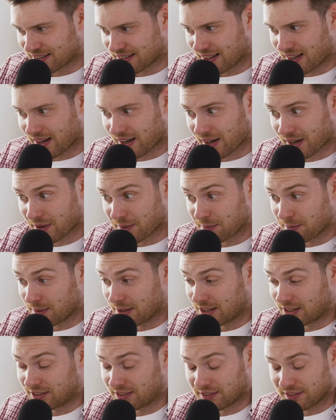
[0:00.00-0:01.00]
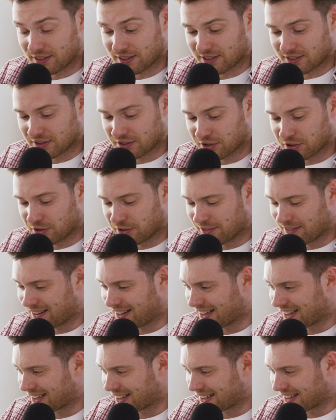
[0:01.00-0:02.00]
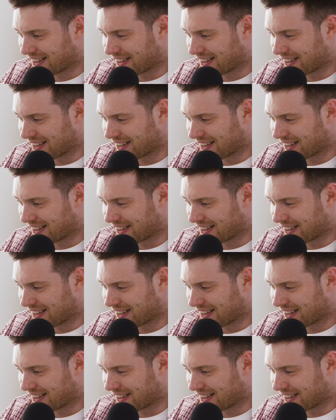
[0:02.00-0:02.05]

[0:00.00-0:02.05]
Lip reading: No one is speaking in this clip.